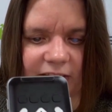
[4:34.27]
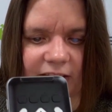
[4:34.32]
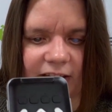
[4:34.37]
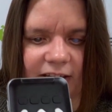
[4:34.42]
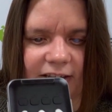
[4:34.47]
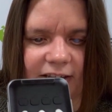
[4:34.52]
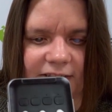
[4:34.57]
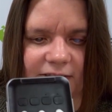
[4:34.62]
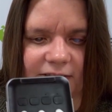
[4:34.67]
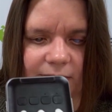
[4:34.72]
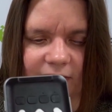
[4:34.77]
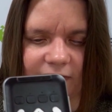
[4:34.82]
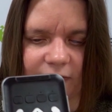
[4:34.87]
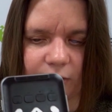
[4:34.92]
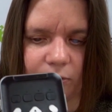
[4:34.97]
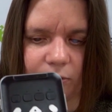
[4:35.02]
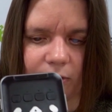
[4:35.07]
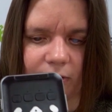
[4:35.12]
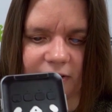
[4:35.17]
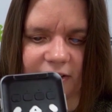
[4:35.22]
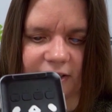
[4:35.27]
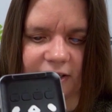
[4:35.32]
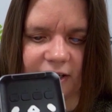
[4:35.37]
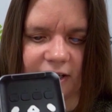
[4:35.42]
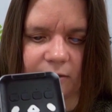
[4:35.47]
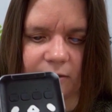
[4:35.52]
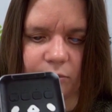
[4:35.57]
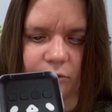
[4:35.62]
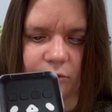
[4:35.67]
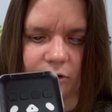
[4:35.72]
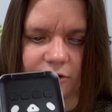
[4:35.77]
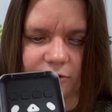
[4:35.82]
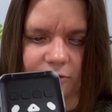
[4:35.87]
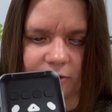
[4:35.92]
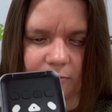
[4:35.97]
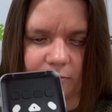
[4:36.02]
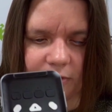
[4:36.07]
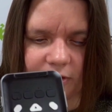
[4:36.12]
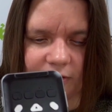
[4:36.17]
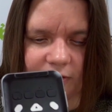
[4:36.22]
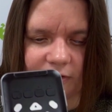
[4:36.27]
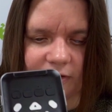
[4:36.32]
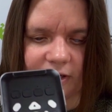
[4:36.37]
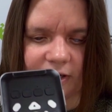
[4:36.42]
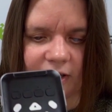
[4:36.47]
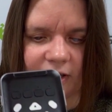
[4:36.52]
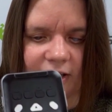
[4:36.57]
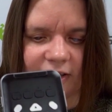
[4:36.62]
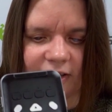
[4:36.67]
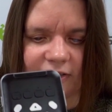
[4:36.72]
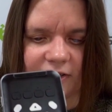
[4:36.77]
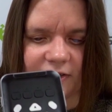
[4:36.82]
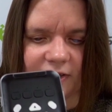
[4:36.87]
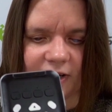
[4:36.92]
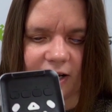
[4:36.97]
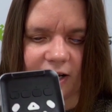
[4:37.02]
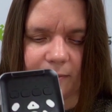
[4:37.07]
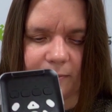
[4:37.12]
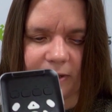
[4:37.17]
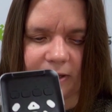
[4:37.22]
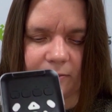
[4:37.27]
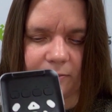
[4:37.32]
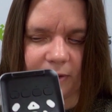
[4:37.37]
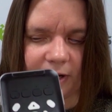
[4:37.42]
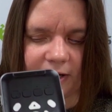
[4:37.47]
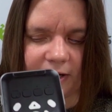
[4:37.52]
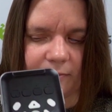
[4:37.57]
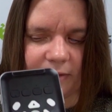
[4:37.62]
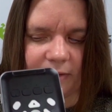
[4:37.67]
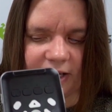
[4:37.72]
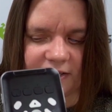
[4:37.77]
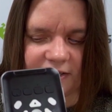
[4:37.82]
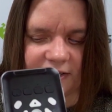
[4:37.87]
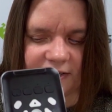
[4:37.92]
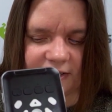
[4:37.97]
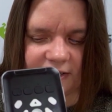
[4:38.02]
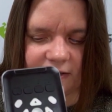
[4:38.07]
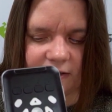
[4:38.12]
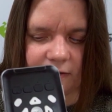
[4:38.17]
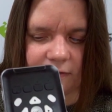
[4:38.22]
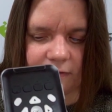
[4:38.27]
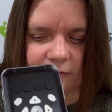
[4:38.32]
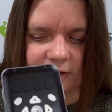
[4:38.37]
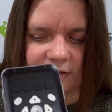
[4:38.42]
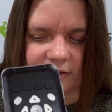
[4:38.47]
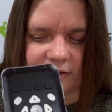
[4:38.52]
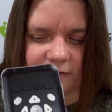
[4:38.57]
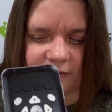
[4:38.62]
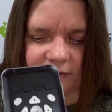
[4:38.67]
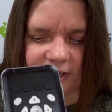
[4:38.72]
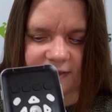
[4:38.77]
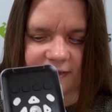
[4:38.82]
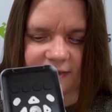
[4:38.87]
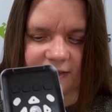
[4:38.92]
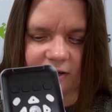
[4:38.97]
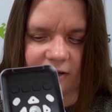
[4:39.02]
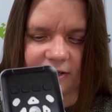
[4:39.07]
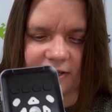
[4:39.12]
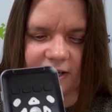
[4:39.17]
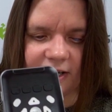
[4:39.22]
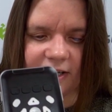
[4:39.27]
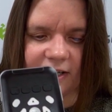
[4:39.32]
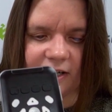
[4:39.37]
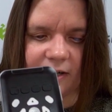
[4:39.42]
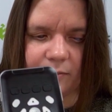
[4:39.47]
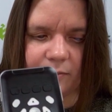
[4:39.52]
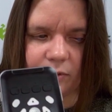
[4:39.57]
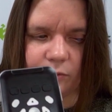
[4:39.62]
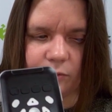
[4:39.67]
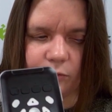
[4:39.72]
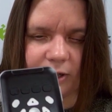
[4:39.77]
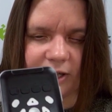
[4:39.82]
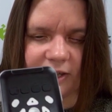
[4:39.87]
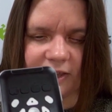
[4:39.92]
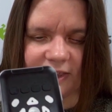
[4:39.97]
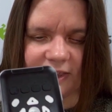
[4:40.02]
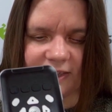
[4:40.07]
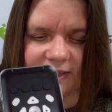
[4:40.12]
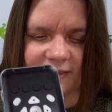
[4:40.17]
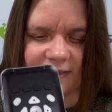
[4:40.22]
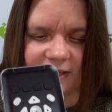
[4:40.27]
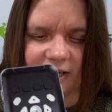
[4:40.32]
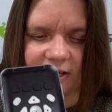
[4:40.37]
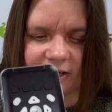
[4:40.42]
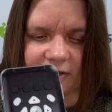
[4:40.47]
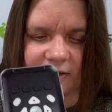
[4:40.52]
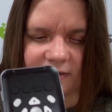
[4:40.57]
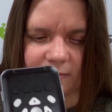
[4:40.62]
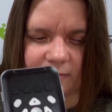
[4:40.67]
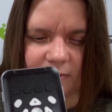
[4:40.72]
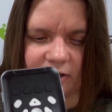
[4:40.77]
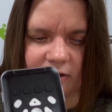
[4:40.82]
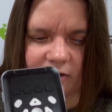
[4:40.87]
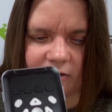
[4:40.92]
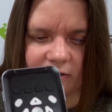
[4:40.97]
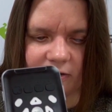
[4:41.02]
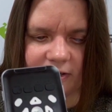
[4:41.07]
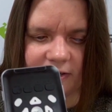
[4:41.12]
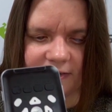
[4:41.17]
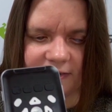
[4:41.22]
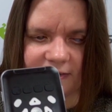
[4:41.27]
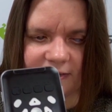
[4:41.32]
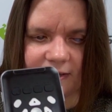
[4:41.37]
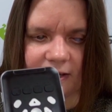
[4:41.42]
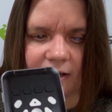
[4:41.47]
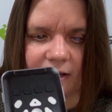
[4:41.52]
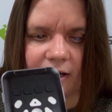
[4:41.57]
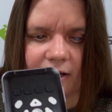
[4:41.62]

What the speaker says: So if you hold it in portrait mode, the top and bottom edges of the front face are taken up with the stereo speaker grills.